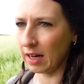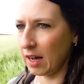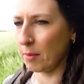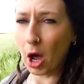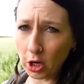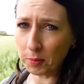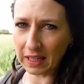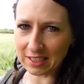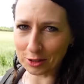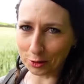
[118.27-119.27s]
I'm hoping
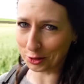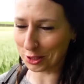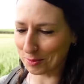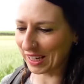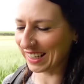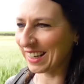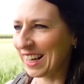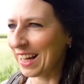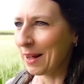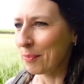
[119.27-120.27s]
it's not just me,
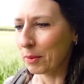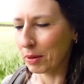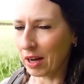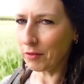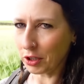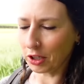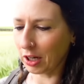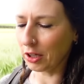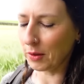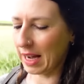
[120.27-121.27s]
but I haven't got a
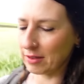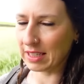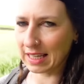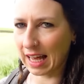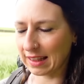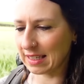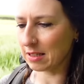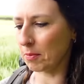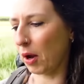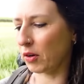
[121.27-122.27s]
clue how to connect these
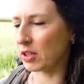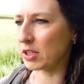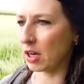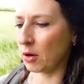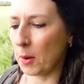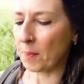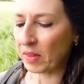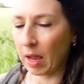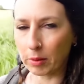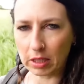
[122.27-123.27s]
components, so
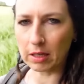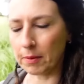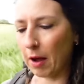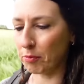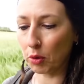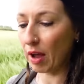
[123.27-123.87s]
I've brought